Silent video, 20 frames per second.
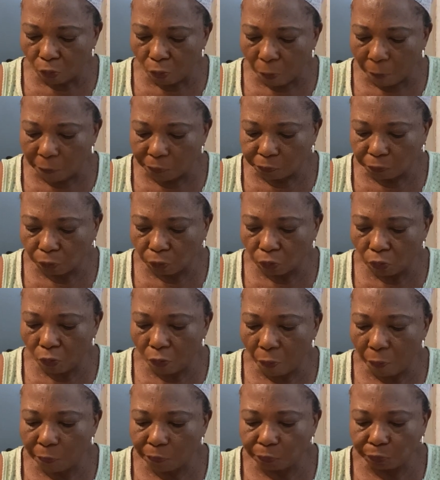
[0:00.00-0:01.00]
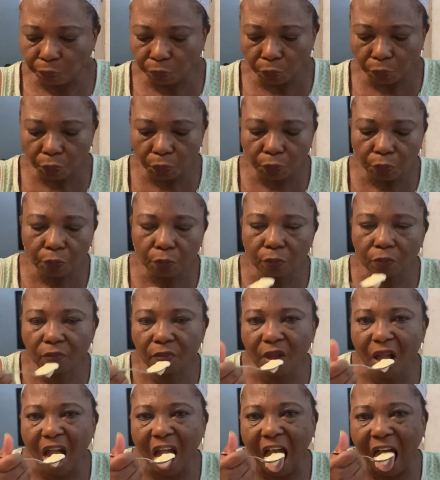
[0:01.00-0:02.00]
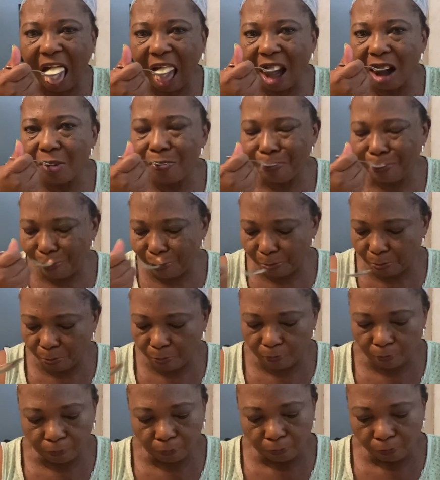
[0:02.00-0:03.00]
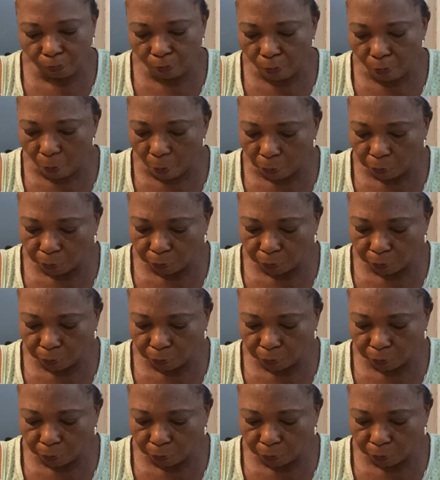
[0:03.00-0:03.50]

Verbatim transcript: mmm the akara is so good